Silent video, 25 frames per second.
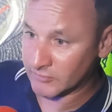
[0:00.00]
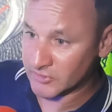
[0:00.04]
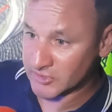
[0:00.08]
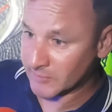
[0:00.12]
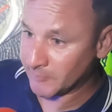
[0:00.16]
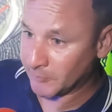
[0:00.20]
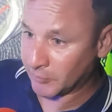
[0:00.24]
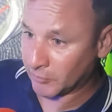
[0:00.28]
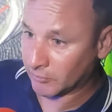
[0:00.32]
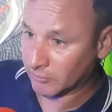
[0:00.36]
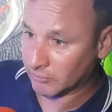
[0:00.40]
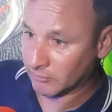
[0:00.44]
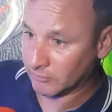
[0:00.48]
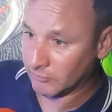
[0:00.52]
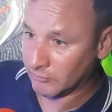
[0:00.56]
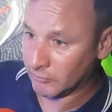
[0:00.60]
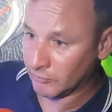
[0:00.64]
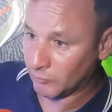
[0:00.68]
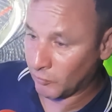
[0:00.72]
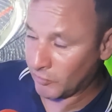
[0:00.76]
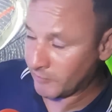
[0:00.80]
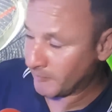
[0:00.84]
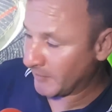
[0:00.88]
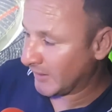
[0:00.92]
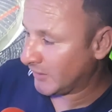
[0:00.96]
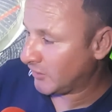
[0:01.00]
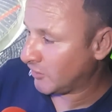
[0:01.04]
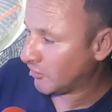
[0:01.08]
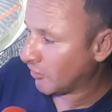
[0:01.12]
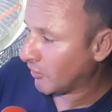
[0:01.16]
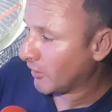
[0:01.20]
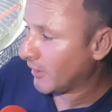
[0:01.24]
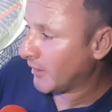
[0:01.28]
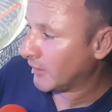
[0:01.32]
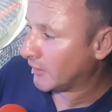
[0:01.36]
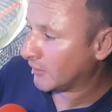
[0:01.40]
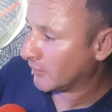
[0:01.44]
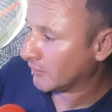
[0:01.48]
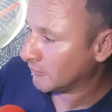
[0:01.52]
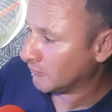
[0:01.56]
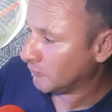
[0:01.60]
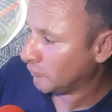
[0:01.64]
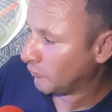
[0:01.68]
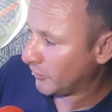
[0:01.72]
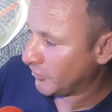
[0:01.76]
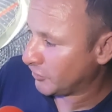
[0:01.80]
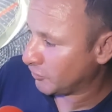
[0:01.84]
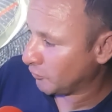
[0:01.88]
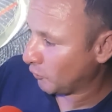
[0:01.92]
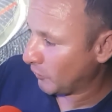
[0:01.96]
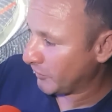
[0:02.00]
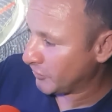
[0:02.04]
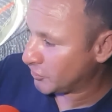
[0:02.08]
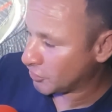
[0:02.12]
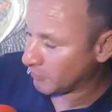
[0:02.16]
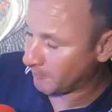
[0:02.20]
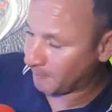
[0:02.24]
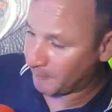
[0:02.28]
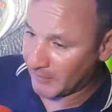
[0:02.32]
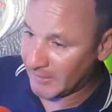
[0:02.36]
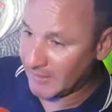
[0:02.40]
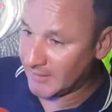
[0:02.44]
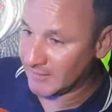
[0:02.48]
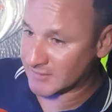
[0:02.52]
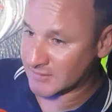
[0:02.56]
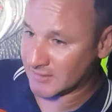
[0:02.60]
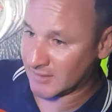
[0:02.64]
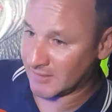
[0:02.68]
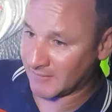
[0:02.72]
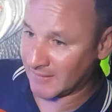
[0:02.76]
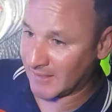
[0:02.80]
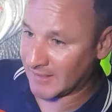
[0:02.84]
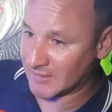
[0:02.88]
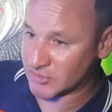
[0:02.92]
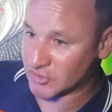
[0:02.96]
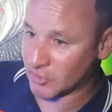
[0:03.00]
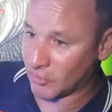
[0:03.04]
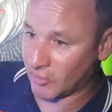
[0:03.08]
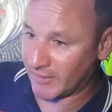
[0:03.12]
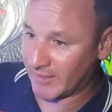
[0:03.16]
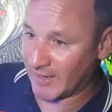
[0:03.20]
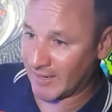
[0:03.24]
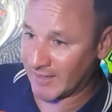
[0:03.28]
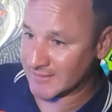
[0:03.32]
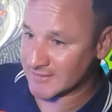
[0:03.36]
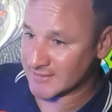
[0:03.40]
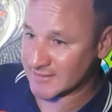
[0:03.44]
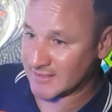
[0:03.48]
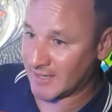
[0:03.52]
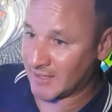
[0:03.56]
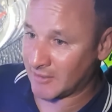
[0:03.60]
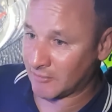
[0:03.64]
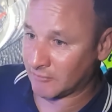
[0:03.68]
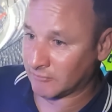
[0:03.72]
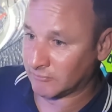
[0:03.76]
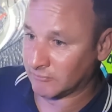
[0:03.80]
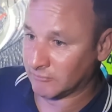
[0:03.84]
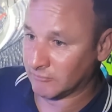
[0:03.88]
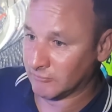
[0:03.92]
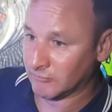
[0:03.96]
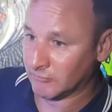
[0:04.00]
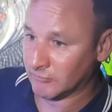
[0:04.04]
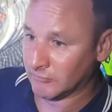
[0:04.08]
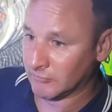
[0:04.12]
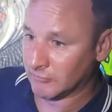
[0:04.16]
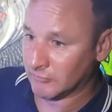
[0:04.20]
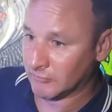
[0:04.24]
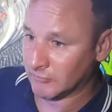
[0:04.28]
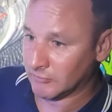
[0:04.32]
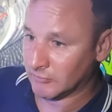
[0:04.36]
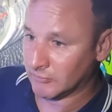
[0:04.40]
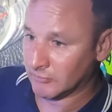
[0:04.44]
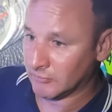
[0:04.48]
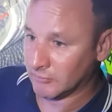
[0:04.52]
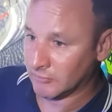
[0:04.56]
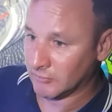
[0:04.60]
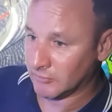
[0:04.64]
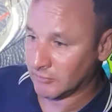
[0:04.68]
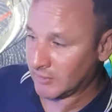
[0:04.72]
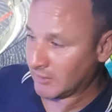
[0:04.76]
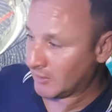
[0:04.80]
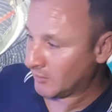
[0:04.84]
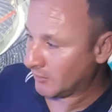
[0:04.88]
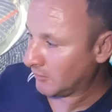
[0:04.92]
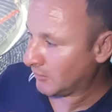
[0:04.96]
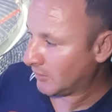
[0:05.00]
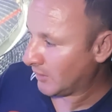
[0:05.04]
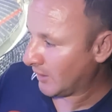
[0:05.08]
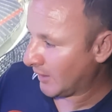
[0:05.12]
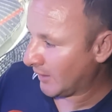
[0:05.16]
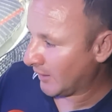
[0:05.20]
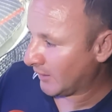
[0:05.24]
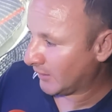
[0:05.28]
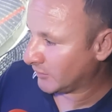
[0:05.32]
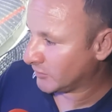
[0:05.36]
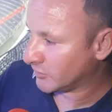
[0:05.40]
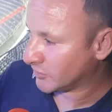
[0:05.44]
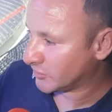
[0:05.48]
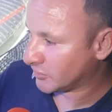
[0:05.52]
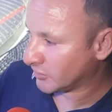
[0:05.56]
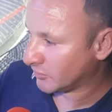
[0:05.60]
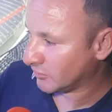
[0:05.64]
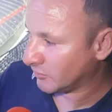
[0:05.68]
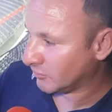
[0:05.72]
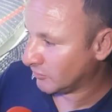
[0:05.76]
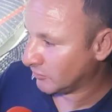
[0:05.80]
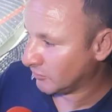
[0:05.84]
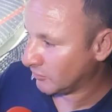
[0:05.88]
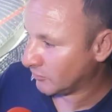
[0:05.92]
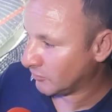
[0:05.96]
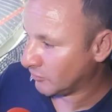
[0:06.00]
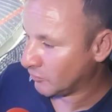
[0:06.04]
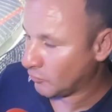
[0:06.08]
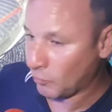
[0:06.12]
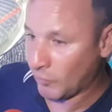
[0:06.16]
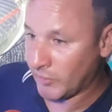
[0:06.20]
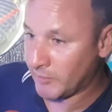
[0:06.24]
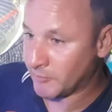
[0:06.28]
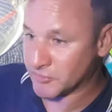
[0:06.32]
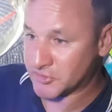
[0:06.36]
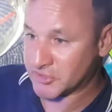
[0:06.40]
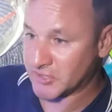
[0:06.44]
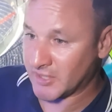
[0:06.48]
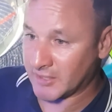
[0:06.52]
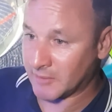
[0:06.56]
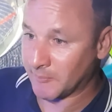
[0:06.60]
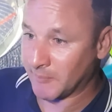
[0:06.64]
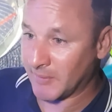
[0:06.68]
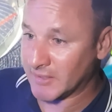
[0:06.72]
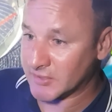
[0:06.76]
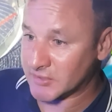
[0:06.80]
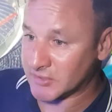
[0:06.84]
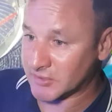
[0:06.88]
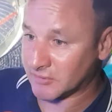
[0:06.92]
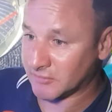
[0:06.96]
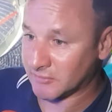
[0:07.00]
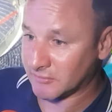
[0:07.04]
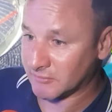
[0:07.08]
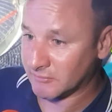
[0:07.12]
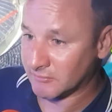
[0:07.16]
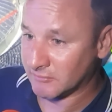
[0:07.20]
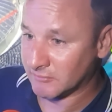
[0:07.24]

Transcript: Simple. We're Man United. We, we should beat that side hands down. And we were second best.